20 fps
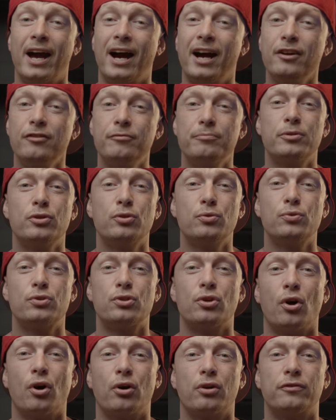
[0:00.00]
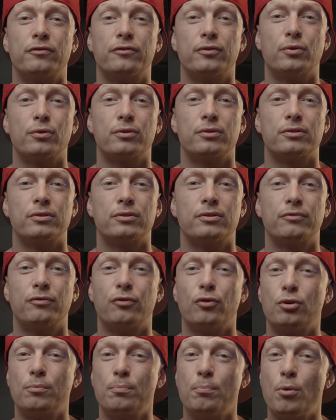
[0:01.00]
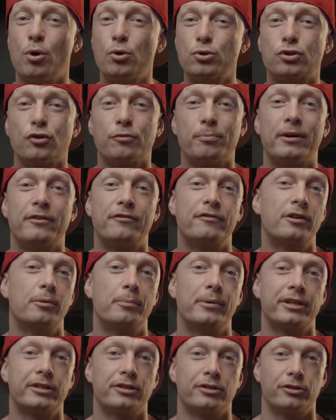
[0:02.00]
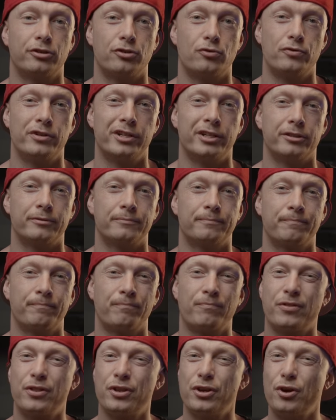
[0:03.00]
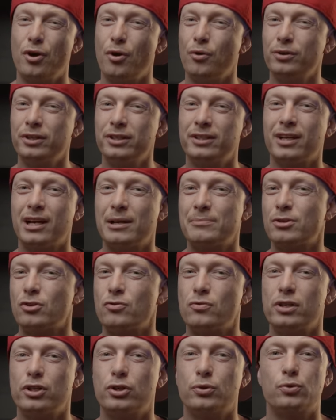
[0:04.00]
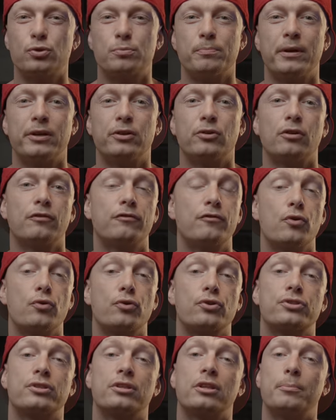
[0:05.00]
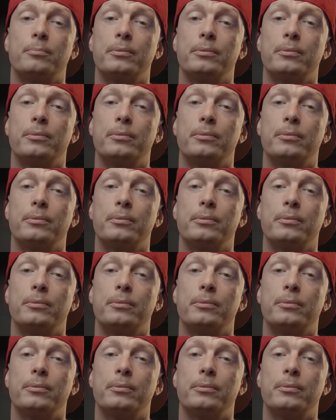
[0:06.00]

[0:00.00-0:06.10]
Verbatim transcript: I've been using autofocus for most of my filmmaking career. The only times I really used manual focus in the